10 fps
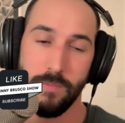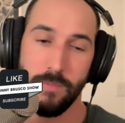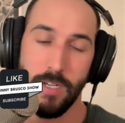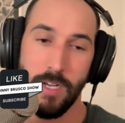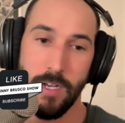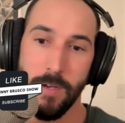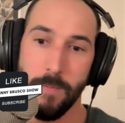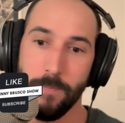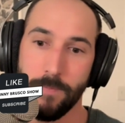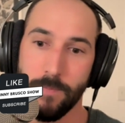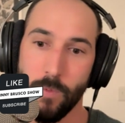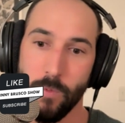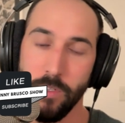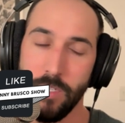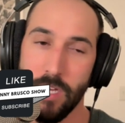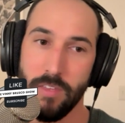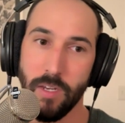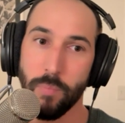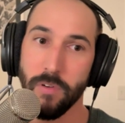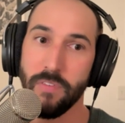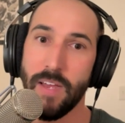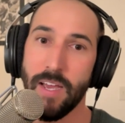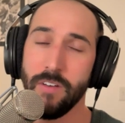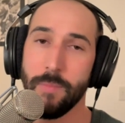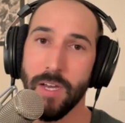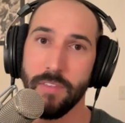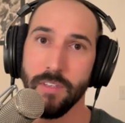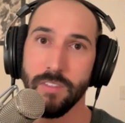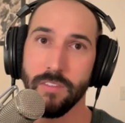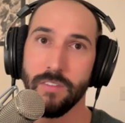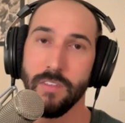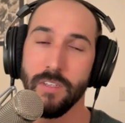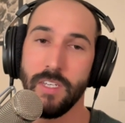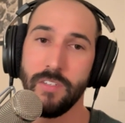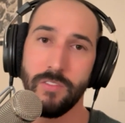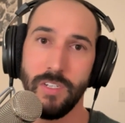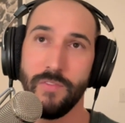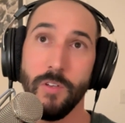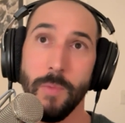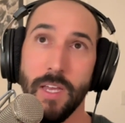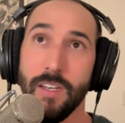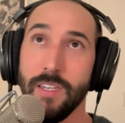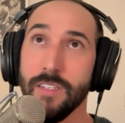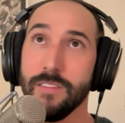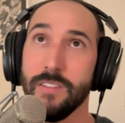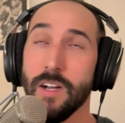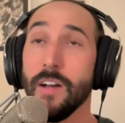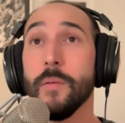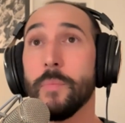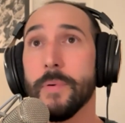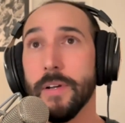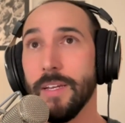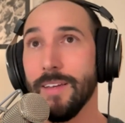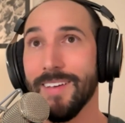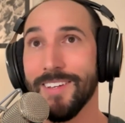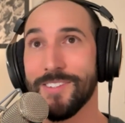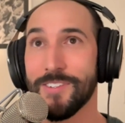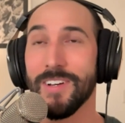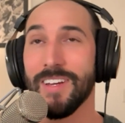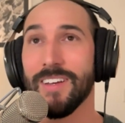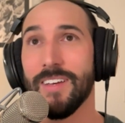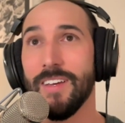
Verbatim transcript: um, really i think profound about this is the history of humanity is not a pretty history